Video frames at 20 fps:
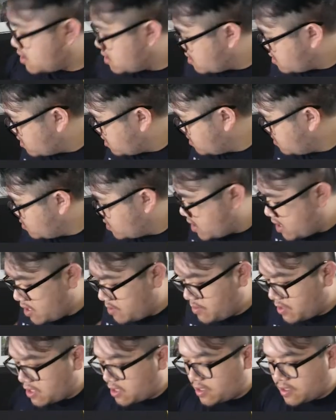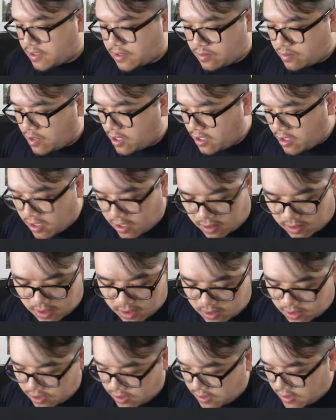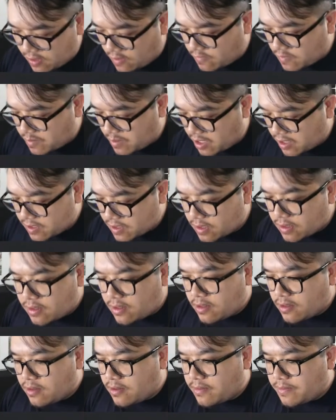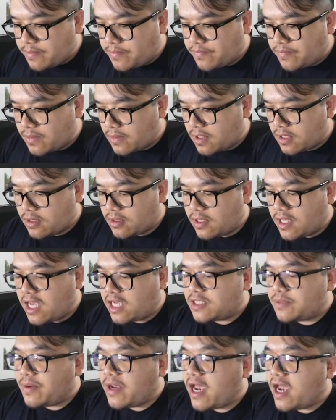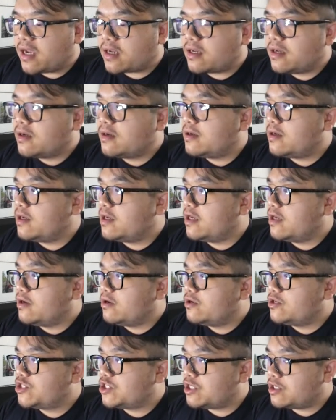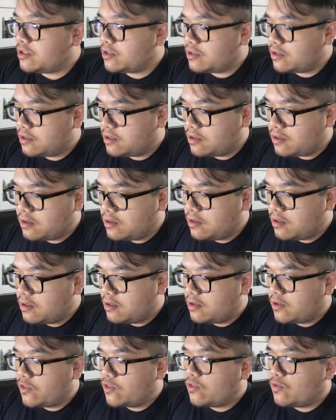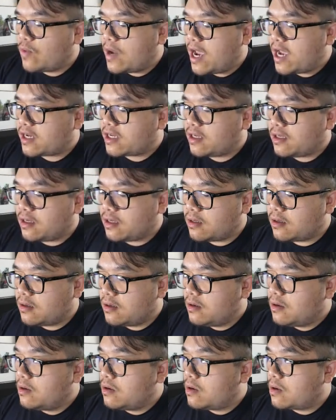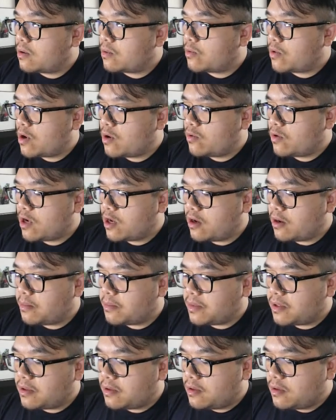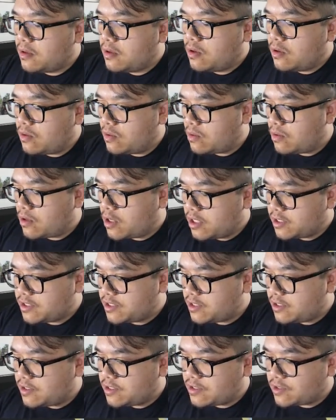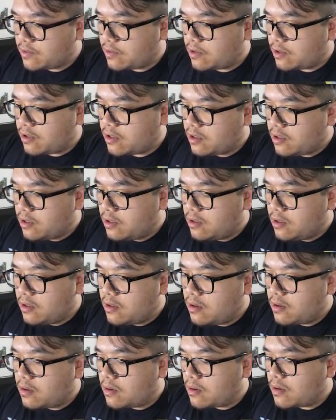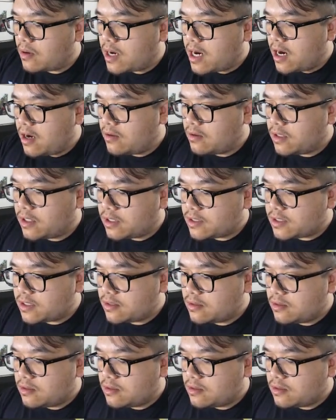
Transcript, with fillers: card. Why? Because why not? It saves space. Last Pack, Energy, Thwackey, Rotom, Rusted Sword, Rowlet,